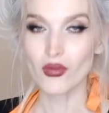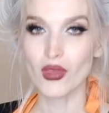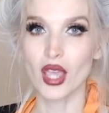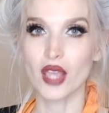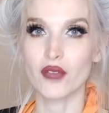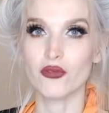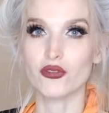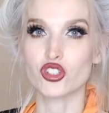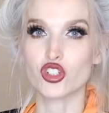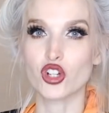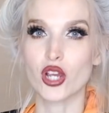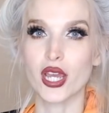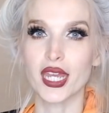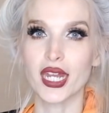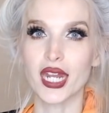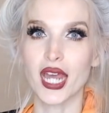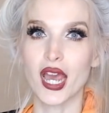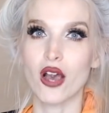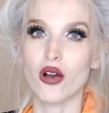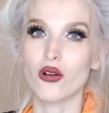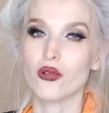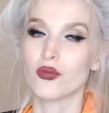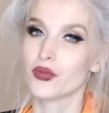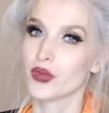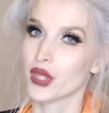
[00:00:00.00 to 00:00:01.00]
If you try it
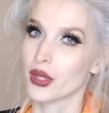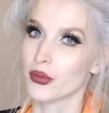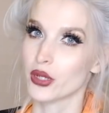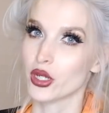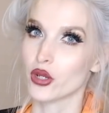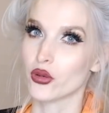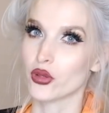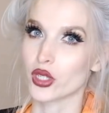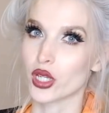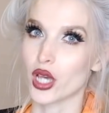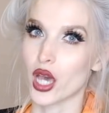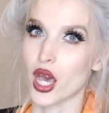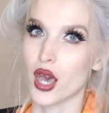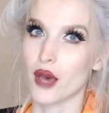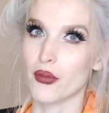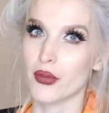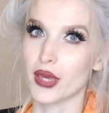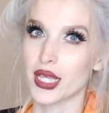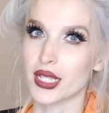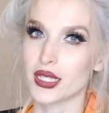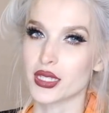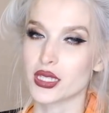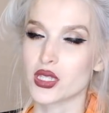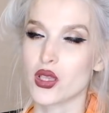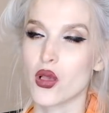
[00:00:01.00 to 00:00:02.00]
out, let me know in the
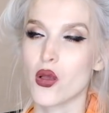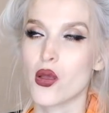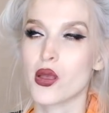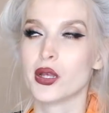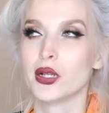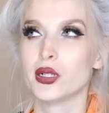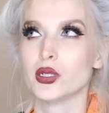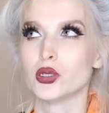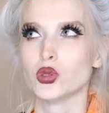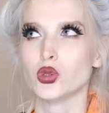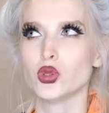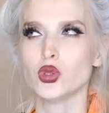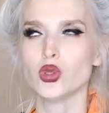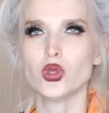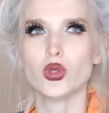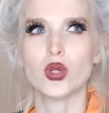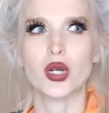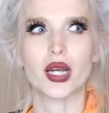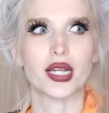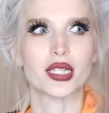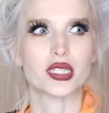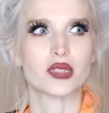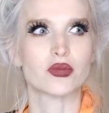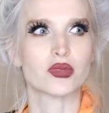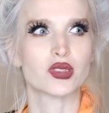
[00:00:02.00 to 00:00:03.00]
comments. Ooh, I
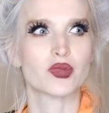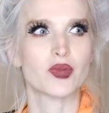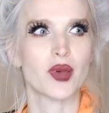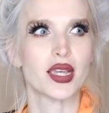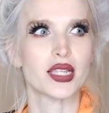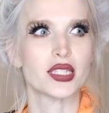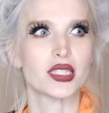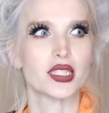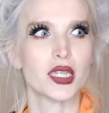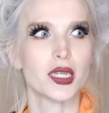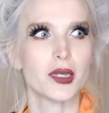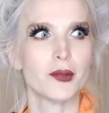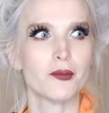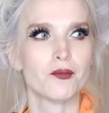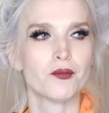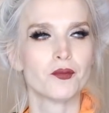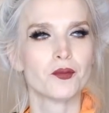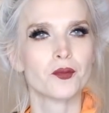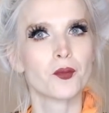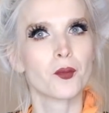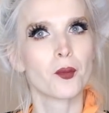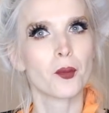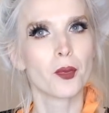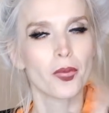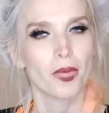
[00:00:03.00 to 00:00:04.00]
got something spicy.
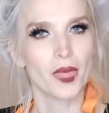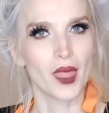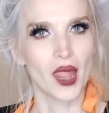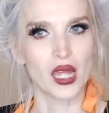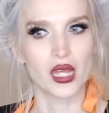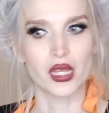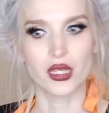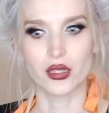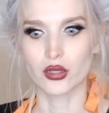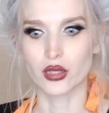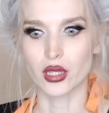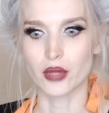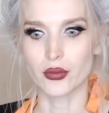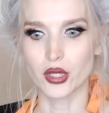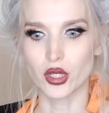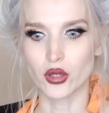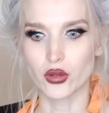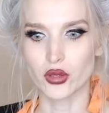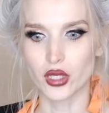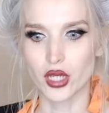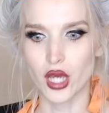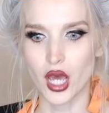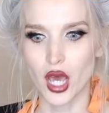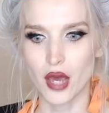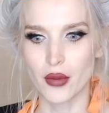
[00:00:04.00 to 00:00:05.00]
Either let me know in
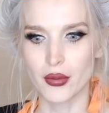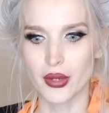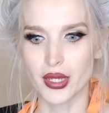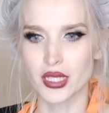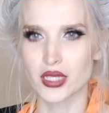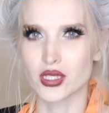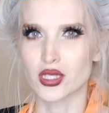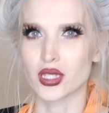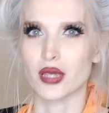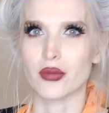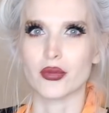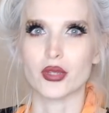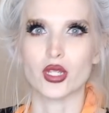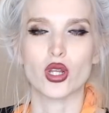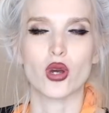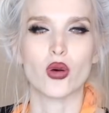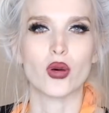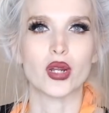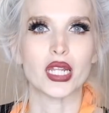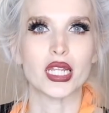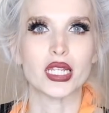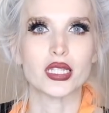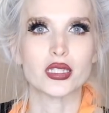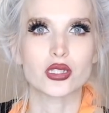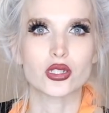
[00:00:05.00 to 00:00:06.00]
the comments, let me know
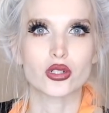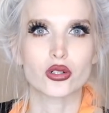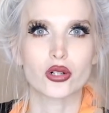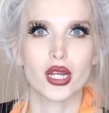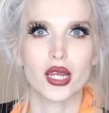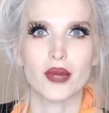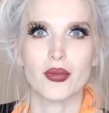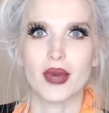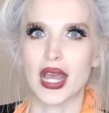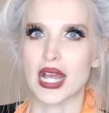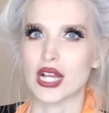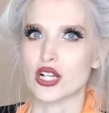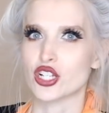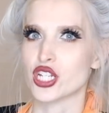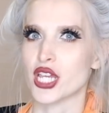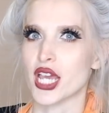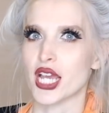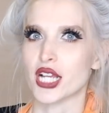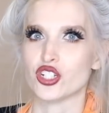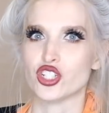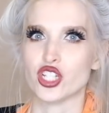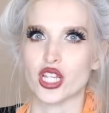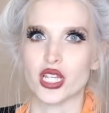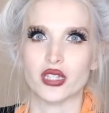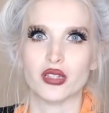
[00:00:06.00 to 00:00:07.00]
on Instagram,
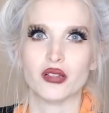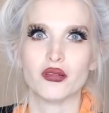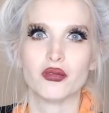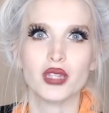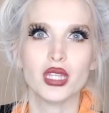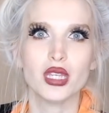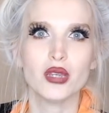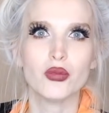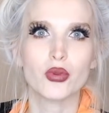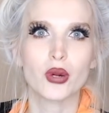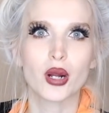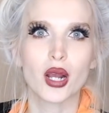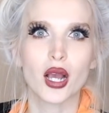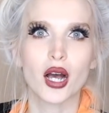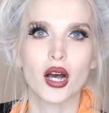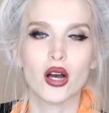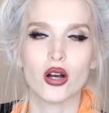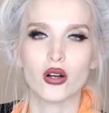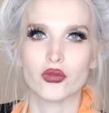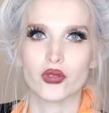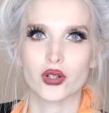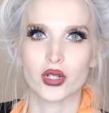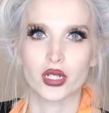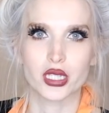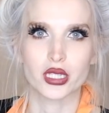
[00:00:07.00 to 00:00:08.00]
hashtag JTheLibra
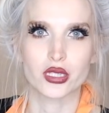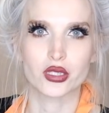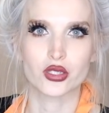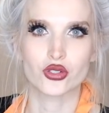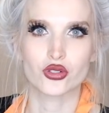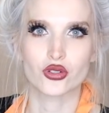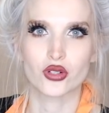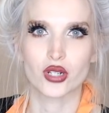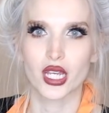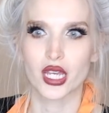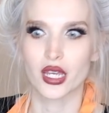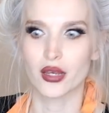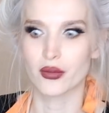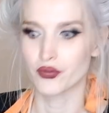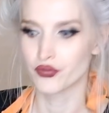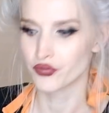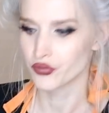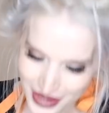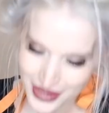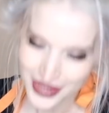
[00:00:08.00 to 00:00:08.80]
over on Instagram.